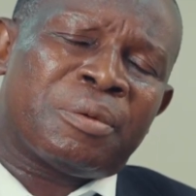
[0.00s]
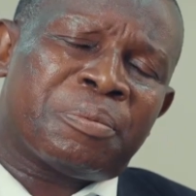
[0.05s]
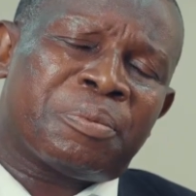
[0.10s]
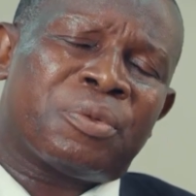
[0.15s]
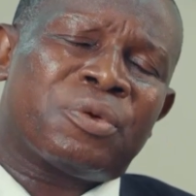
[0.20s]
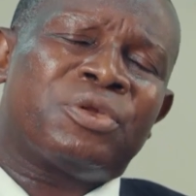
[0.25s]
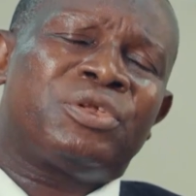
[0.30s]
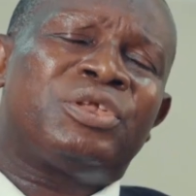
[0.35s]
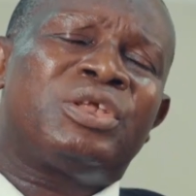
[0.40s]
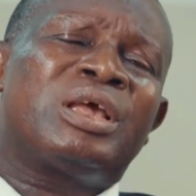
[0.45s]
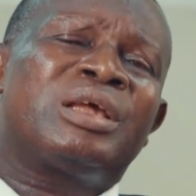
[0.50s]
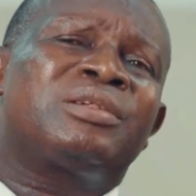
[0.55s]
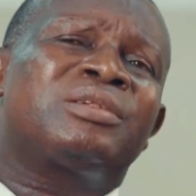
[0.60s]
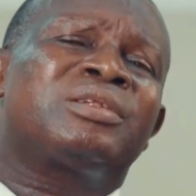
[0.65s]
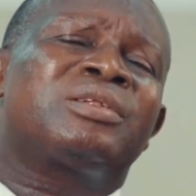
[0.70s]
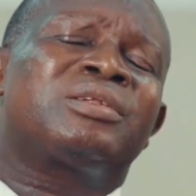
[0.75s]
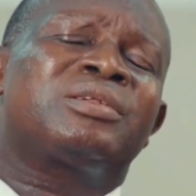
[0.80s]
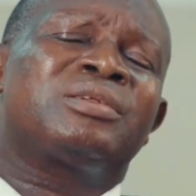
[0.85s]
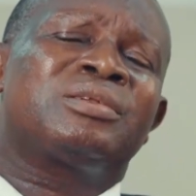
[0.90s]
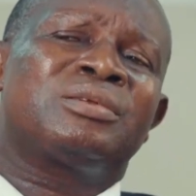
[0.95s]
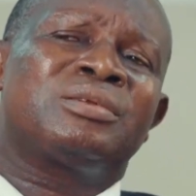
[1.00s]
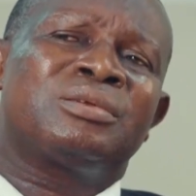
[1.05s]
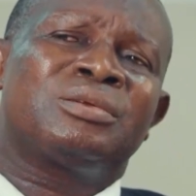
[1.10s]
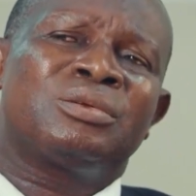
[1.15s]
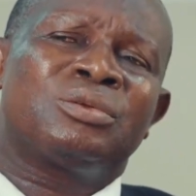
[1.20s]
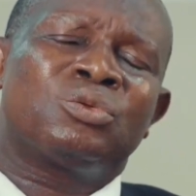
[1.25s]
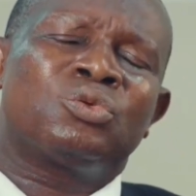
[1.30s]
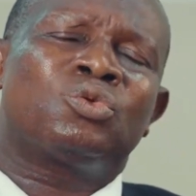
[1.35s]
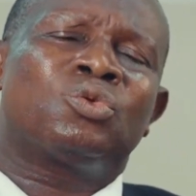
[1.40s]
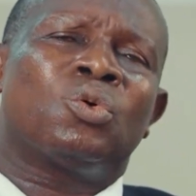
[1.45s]
project
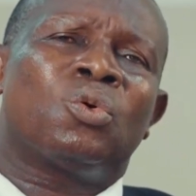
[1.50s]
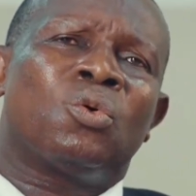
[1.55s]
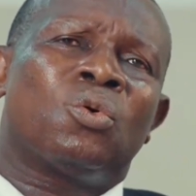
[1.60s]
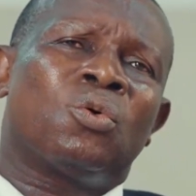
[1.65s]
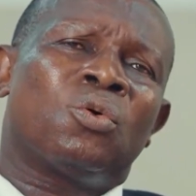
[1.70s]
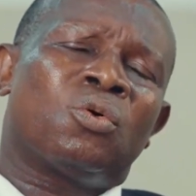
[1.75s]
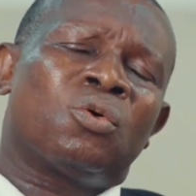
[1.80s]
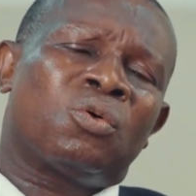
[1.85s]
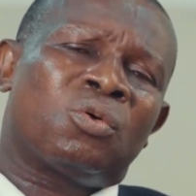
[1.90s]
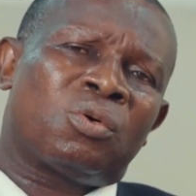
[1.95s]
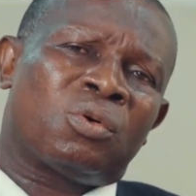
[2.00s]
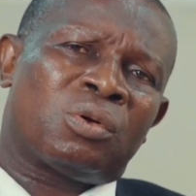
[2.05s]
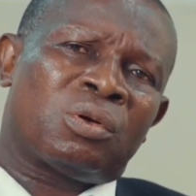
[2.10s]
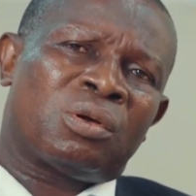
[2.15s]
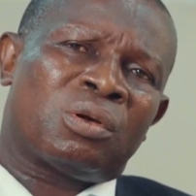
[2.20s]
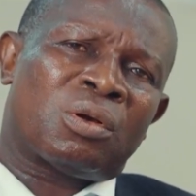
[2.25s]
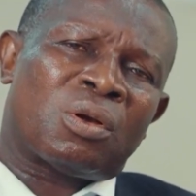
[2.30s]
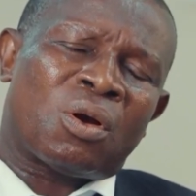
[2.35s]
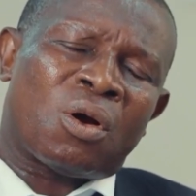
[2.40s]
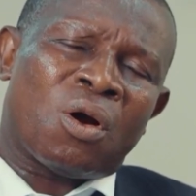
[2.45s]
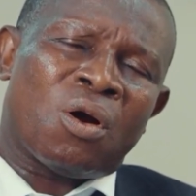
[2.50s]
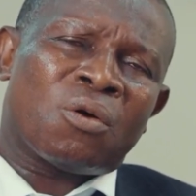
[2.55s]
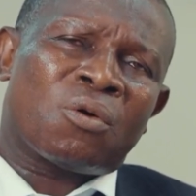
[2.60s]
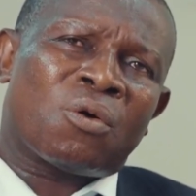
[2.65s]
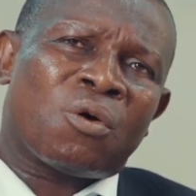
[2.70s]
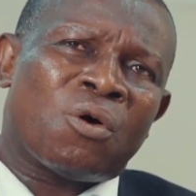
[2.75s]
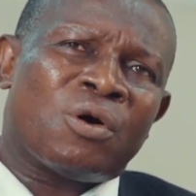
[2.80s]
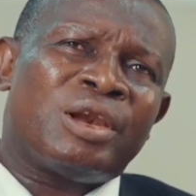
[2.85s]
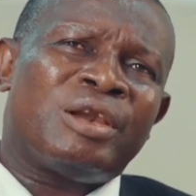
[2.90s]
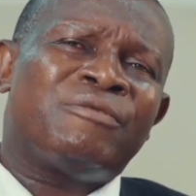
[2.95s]
to
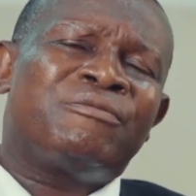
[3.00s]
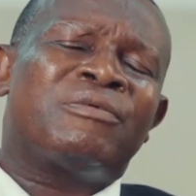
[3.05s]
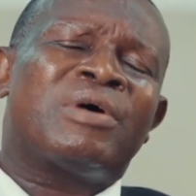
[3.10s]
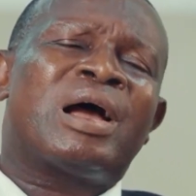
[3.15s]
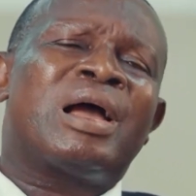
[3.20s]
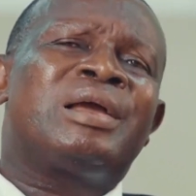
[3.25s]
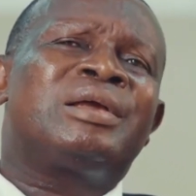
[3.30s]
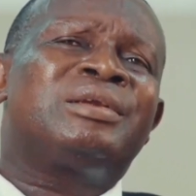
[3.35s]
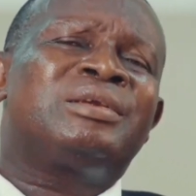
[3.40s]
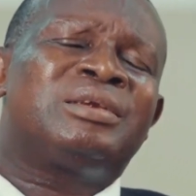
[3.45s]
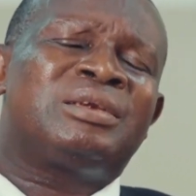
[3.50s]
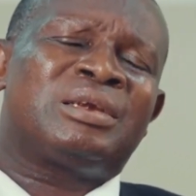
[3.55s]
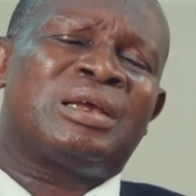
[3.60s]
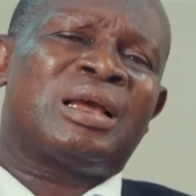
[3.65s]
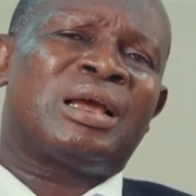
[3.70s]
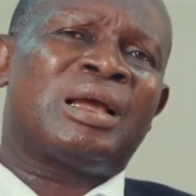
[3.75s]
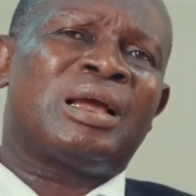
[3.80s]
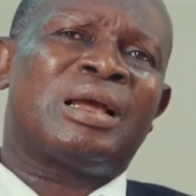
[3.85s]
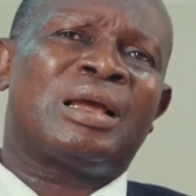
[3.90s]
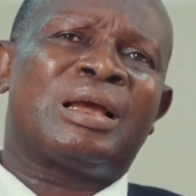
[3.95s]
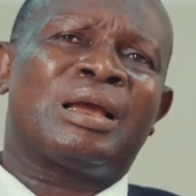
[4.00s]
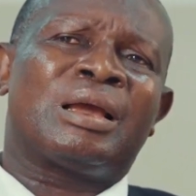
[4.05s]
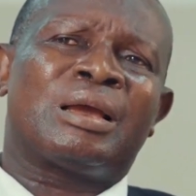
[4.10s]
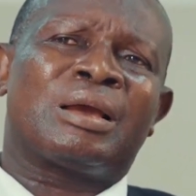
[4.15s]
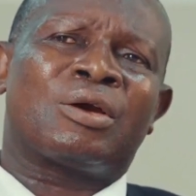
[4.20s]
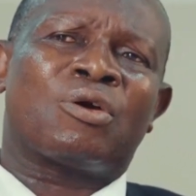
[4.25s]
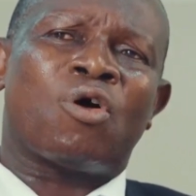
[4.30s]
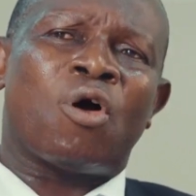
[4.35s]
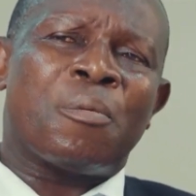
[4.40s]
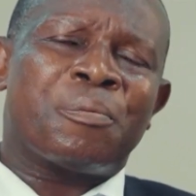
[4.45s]
unqualified
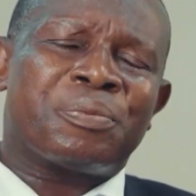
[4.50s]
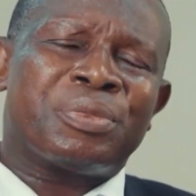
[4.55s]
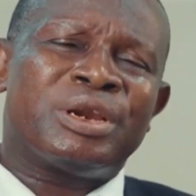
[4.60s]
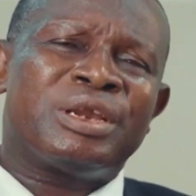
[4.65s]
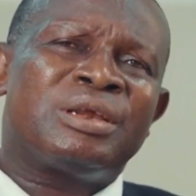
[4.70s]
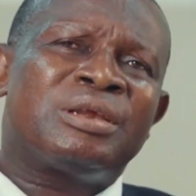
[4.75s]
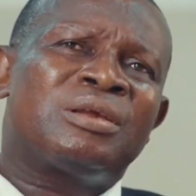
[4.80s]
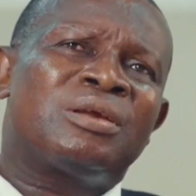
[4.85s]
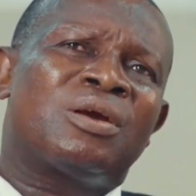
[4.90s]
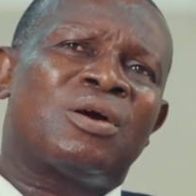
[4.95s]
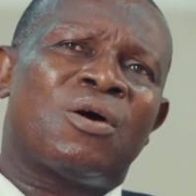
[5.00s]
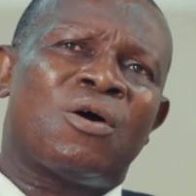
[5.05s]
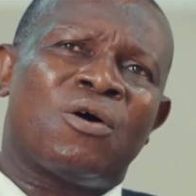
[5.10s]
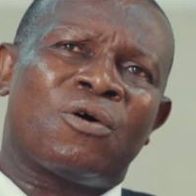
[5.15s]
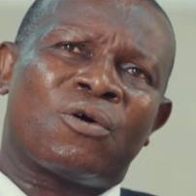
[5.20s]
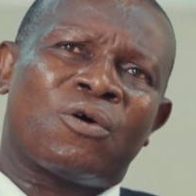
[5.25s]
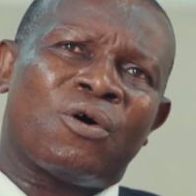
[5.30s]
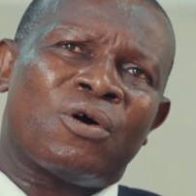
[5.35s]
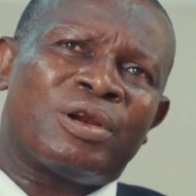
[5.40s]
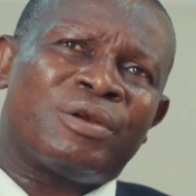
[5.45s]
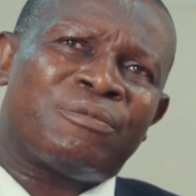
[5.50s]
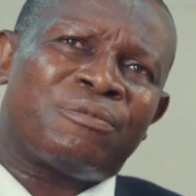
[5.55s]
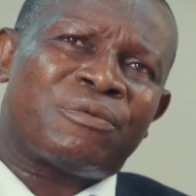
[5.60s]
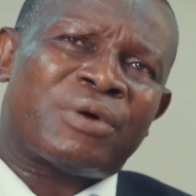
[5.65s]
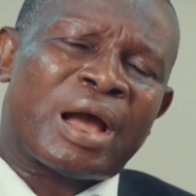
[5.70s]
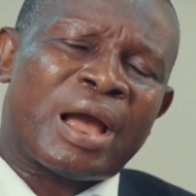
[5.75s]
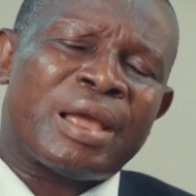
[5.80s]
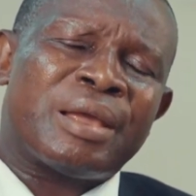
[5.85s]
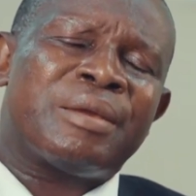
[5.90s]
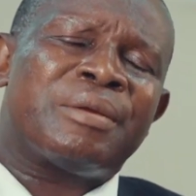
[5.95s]
company,
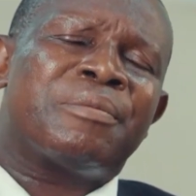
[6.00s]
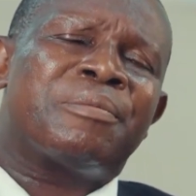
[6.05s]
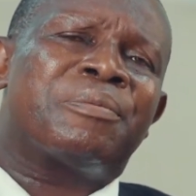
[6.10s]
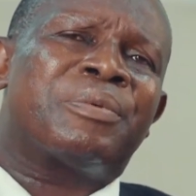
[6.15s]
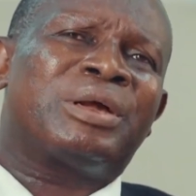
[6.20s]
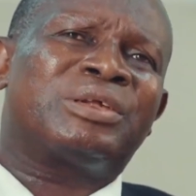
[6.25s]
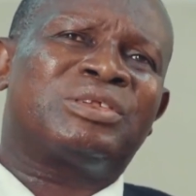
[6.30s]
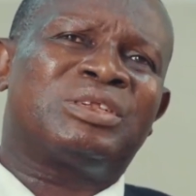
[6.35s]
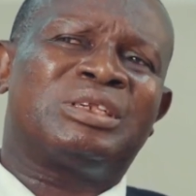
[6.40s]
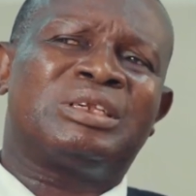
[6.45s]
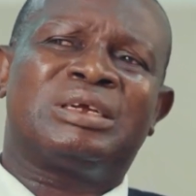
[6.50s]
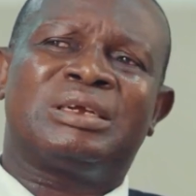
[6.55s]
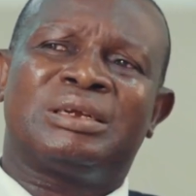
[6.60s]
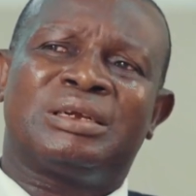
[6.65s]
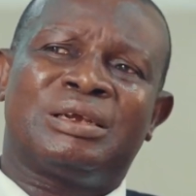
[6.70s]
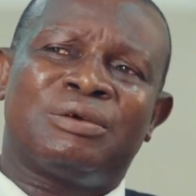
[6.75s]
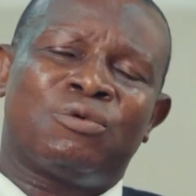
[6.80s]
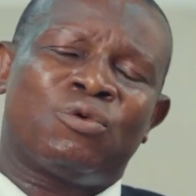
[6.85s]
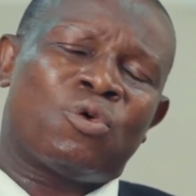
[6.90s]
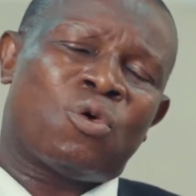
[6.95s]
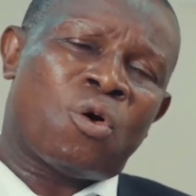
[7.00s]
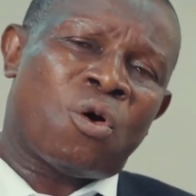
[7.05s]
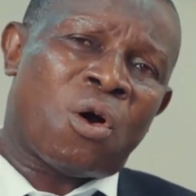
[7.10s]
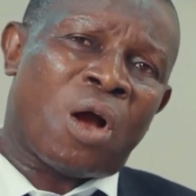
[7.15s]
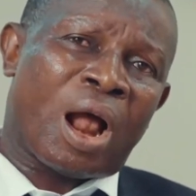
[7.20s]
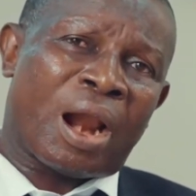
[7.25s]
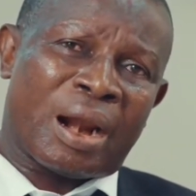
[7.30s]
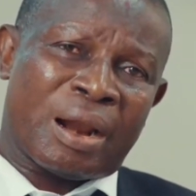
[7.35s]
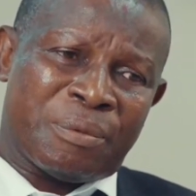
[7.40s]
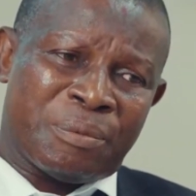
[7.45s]
unqualified person. They will go
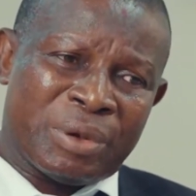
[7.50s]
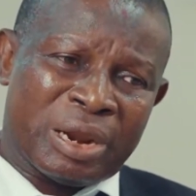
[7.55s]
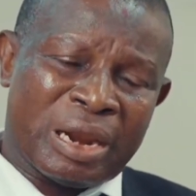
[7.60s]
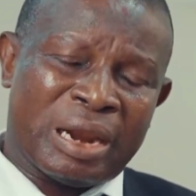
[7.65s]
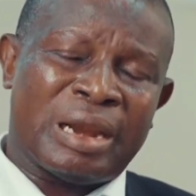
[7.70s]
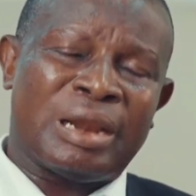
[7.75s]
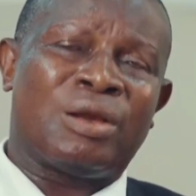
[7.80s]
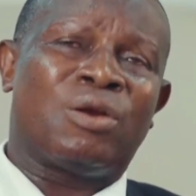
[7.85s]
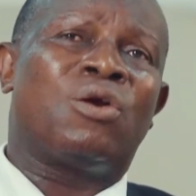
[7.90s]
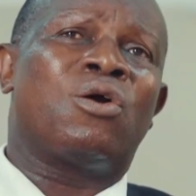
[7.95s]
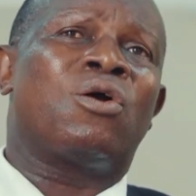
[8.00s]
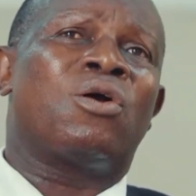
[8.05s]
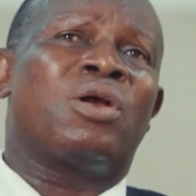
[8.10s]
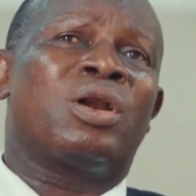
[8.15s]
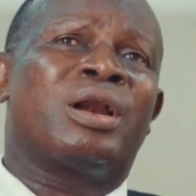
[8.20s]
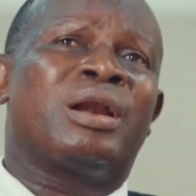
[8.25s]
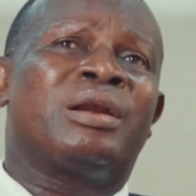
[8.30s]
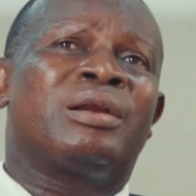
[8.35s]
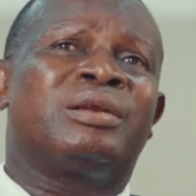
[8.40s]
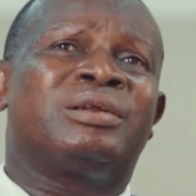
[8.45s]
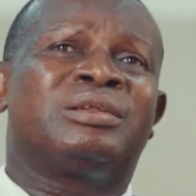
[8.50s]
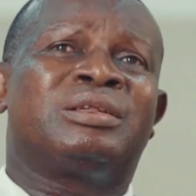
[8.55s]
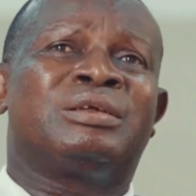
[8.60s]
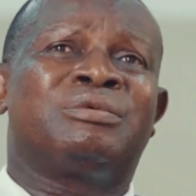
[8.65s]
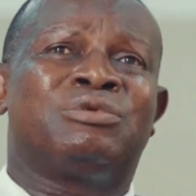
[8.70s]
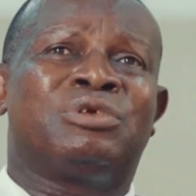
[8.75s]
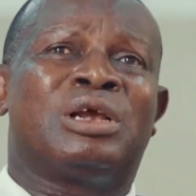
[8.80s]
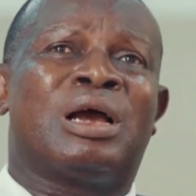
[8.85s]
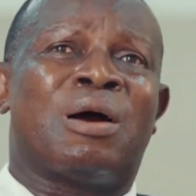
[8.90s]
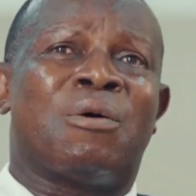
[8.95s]
out, immediately they
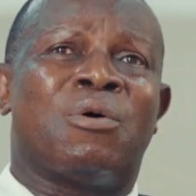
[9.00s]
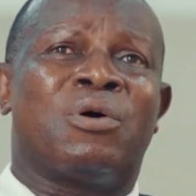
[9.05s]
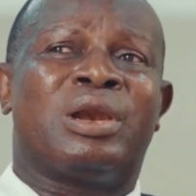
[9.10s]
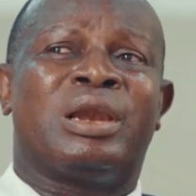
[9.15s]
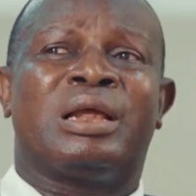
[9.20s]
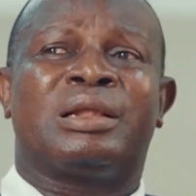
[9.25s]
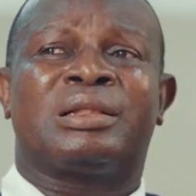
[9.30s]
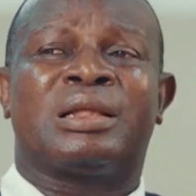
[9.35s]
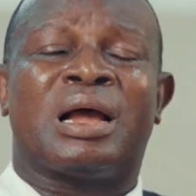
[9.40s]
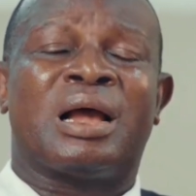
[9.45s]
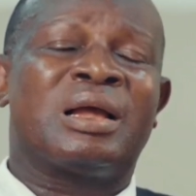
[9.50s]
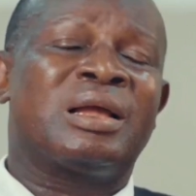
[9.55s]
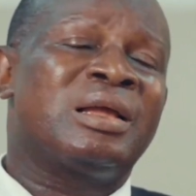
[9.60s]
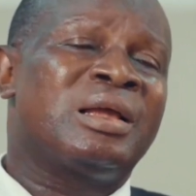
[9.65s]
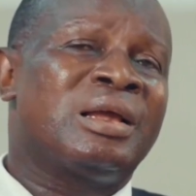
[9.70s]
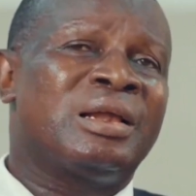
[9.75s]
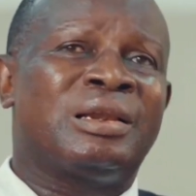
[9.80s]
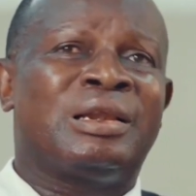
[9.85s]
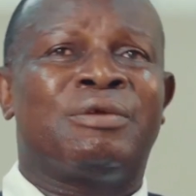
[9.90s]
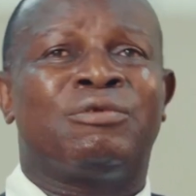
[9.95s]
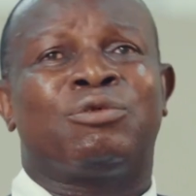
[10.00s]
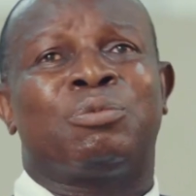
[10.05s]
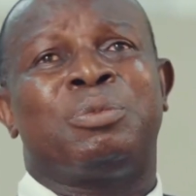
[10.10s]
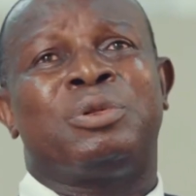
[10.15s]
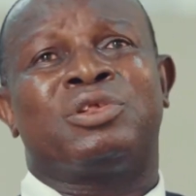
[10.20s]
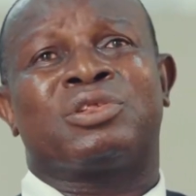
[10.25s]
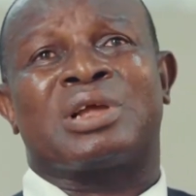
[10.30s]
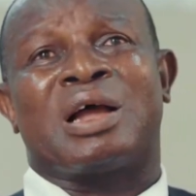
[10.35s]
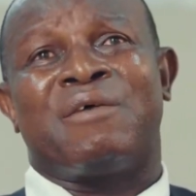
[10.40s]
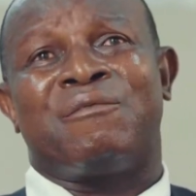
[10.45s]
receive the award letter, they will be
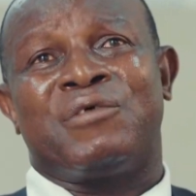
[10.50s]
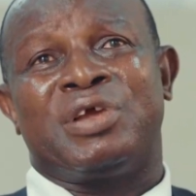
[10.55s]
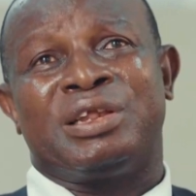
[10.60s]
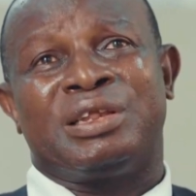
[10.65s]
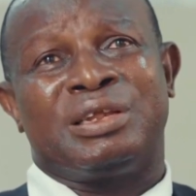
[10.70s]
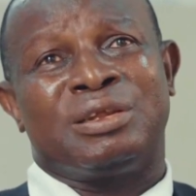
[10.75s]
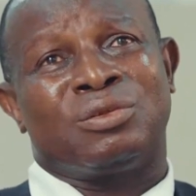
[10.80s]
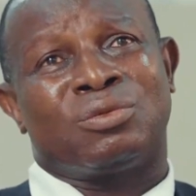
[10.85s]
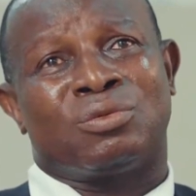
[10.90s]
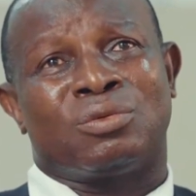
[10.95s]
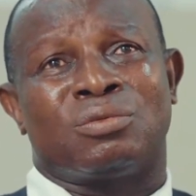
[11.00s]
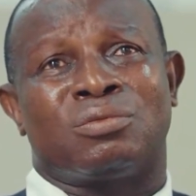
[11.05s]
scavenging